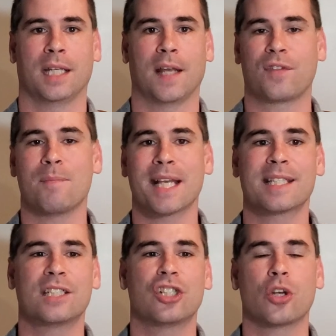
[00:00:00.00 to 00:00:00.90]
If the
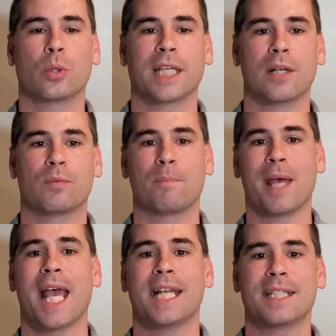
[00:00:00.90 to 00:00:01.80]
message is only
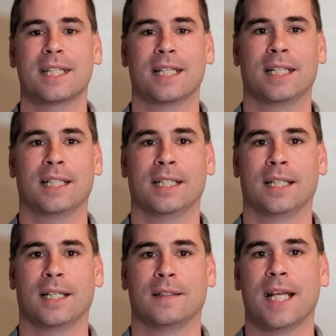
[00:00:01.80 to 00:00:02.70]
repent,
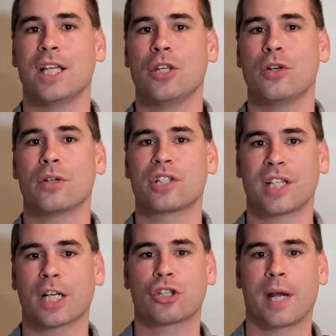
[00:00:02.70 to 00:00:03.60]
then you're
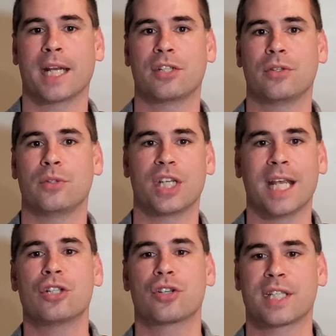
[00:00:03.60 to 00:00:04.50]
stuck trying to
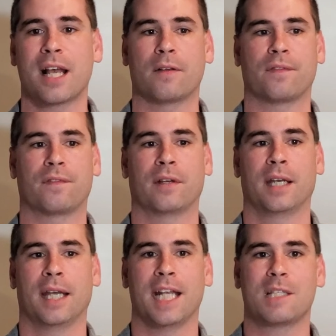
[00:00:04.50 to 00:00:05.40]
change yourself.
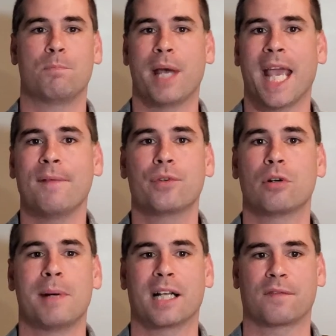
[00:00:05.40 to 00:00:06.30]
It's
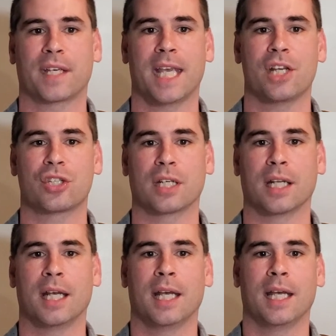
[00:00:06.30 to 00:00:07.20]
behavioral modification
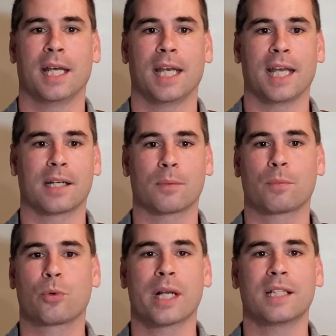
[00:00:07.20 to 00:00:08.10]
it
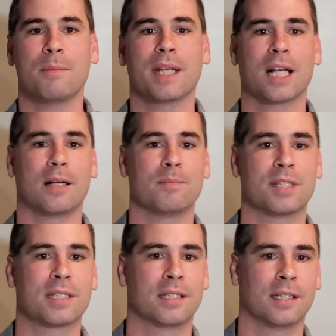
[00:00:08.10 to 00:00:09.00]
quickly
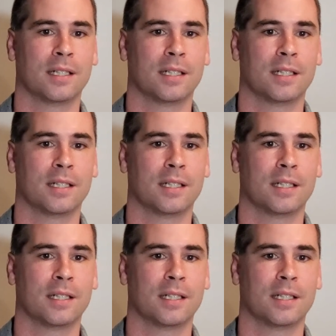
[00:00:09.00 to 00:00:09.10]
becomes